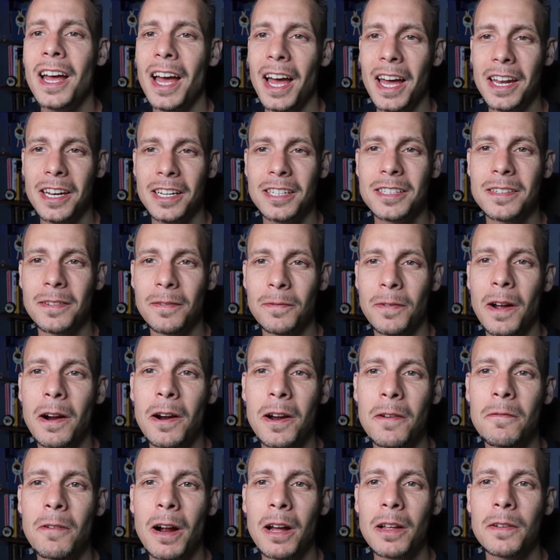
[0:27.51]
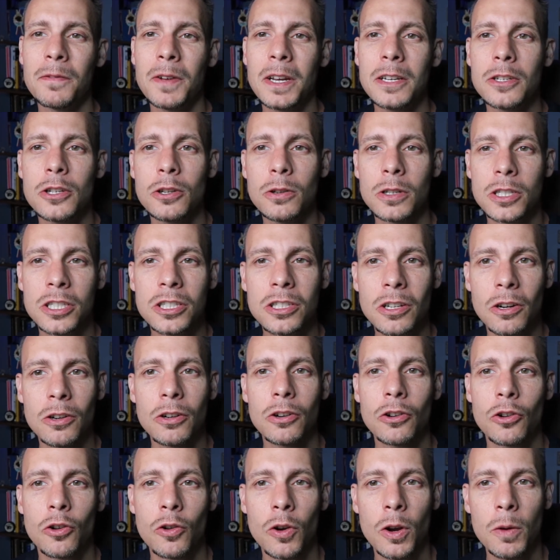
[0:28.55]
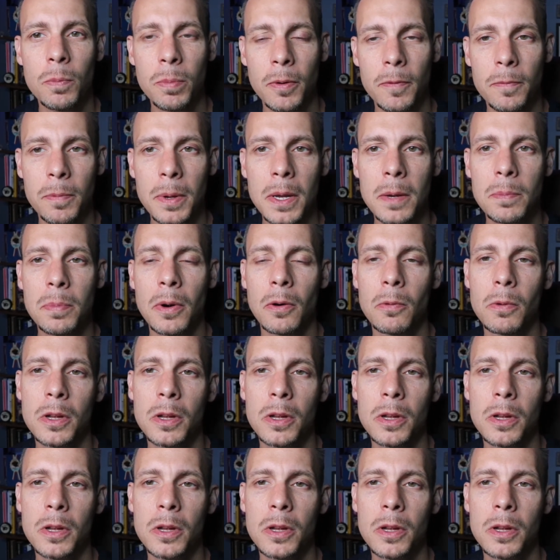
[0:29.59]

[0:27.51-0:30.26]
and it's very relevant to a certain group of people